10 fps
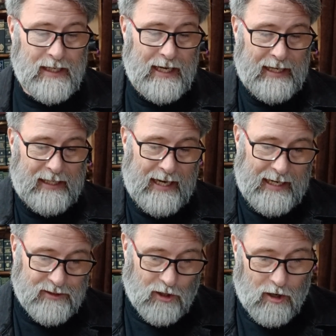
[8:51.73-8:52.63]
And it
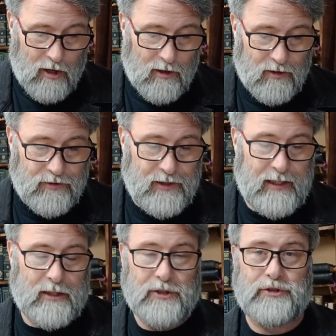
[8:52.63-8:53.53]
has all the
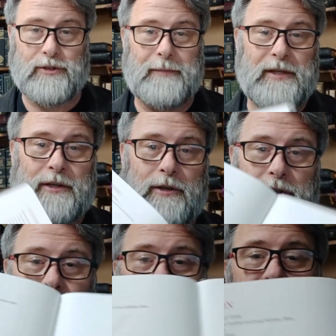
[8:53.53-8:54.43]

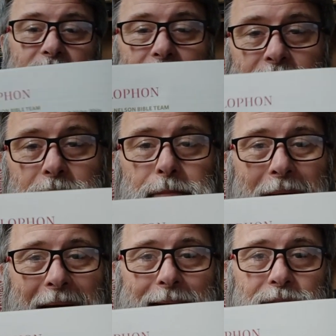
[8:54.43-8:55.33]
contributors in the
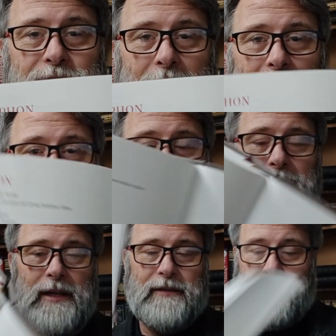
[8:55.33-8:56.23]
back there.
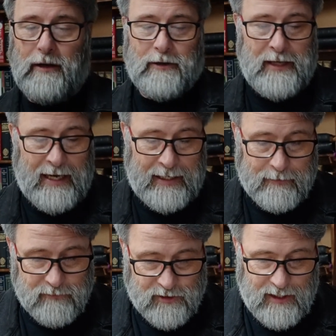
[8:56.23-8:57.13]
There are
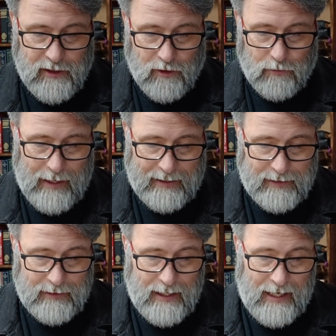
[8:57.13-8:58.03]
names that you'll
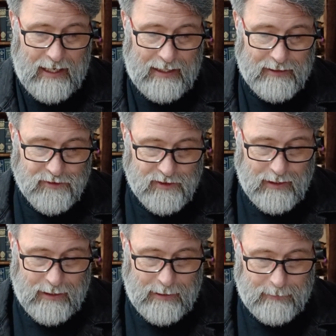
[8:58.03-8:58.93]
recognize
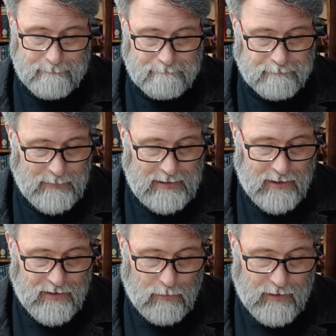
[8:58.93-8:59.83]

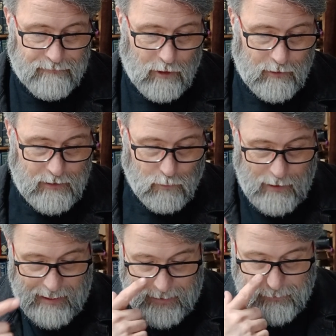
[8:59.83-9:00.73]
that we have already
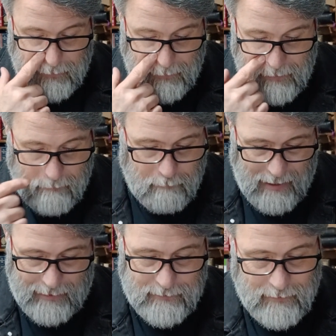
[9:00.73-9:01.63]
read.
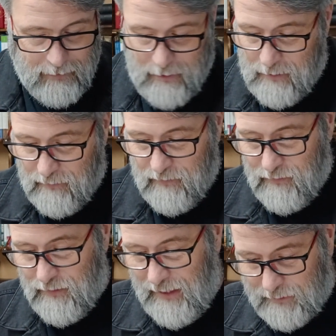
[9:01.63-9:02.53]
But
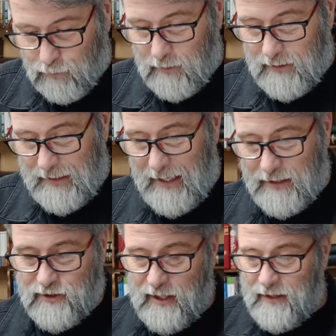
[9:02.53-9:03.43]
that's really
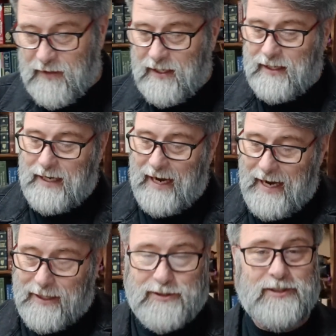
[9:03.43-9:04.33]
nice. And then it
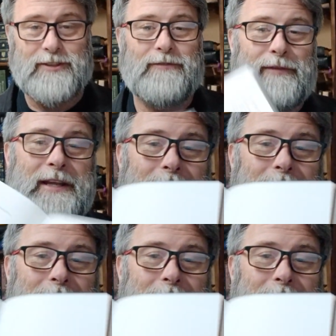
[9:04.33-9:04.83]
has the